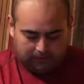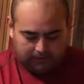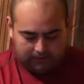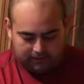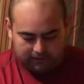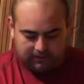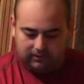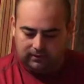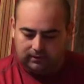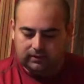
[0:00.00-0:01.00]
And
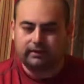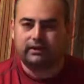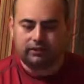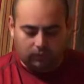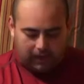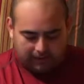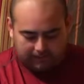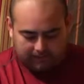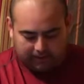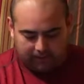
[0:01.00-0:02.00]
these
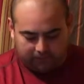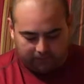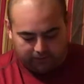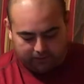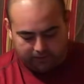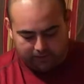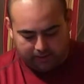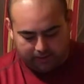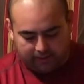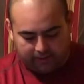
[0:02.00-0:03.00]
wipes clean real good.
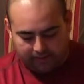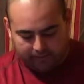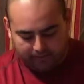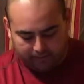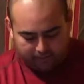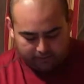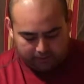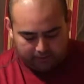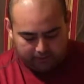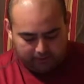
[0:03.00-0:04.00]
They clean everything real
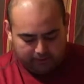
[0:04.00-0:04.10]
good.